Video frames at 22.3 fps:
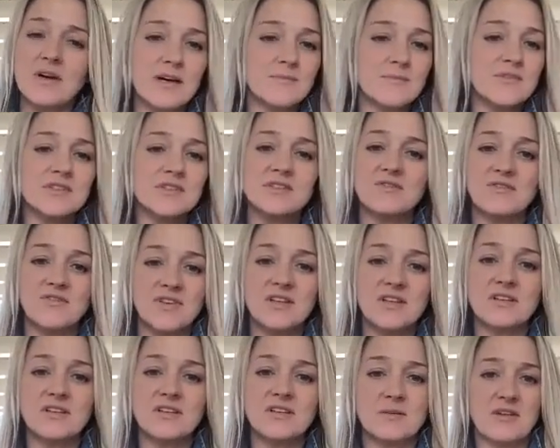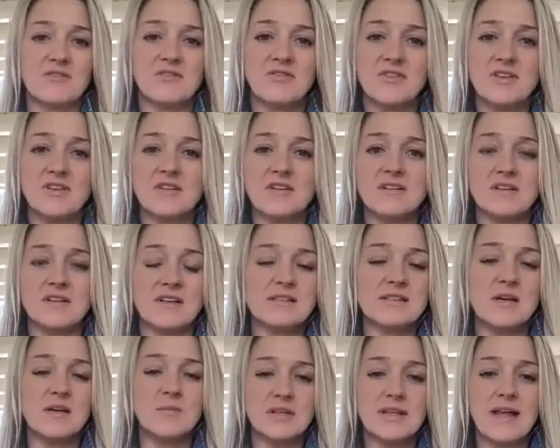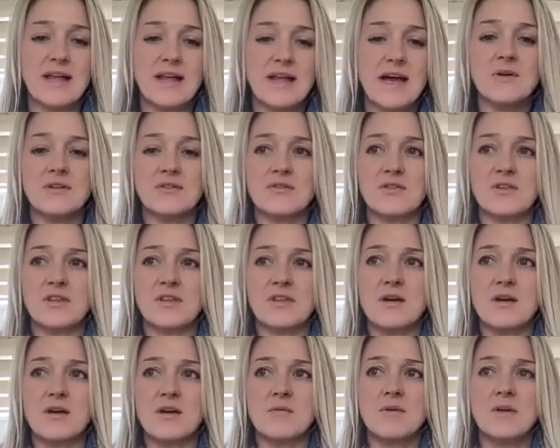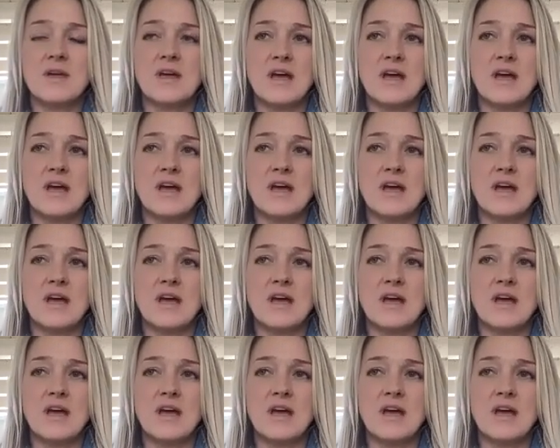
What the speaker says: I'm just feeling my feelings. I'm allowing for them.